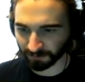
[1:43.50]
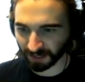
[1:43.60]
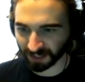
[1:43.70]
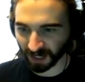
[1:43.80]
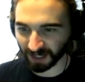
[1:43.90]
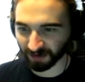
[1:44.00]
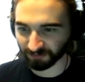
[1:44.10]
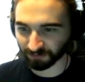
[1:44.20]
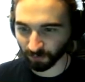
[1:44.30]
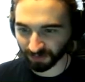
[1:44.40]
But, I
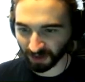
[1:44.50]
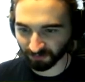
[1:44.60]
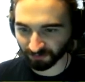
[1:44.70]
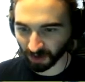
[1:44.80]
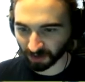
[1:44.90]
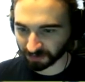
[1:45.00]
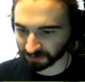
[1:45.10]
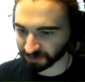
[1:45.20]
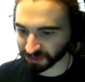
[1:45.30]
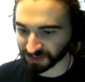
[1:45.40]
have... What the fuck?
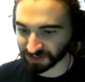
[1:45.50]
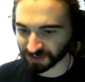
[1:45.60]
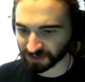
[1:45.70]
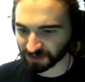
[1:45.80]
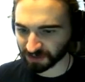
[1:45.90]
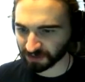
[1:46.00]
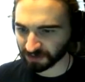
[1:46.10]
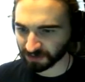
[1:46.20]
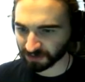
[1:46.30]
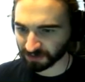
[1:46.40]
Jesus.
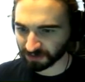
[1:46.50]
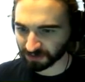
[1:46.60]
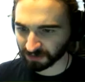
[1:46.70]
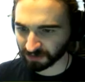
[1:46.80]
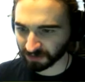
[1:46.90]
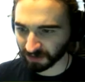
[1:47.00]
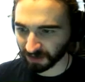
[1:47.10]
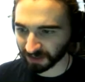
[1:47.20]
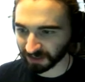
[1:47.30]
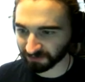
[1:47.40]

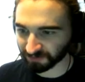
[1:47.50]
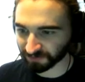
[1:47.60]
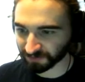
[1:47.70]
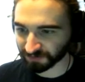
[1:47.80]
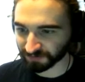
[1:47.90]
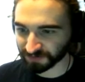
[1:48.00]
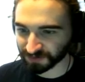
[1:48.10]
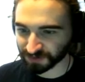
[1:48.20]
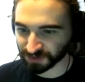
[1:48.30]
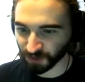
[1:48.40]
I have
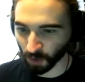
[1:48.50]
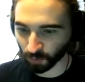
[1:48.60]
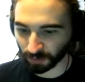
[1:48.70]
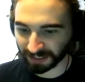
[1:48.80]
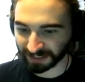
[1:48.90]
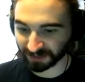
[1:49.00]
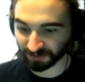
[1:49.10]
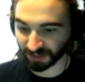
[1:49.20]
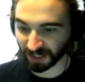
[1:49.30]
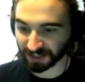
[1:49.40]
so
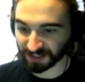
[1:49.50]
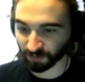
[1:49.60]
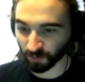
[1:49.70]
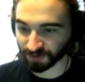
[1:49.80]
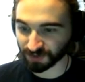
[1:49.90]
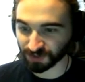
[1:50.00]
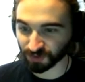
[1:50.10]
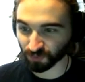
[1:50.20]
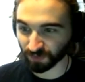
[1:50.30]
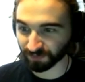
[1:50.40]
little of an idea what to
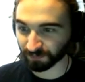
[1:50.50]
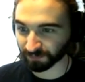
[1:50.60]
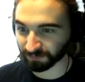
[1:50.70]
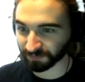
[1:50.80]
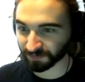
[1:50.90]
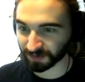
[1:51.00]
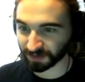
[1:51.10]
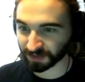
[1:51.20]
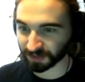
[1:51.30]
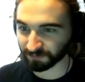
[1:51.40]
do with
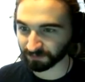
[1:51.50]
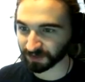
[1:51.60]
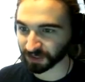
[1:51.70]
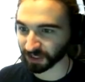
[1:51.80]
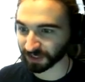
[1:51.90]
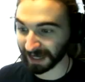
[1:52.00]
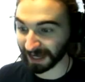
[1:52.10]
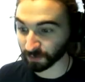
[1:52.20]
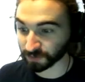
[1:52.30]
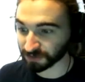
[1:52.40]

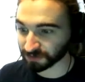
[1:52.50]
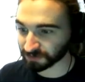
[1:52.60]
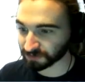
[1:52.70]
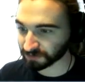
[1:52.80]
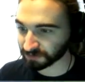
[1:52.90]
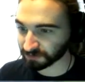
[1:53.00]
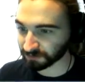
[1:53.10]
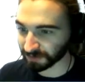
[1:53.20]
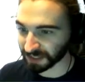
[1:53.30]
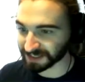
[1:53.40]
canals.
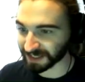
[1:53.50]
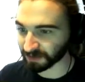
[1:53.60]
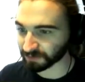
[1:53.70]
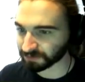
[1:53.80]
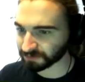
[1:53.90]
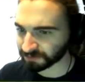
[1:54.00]
Bloody hell.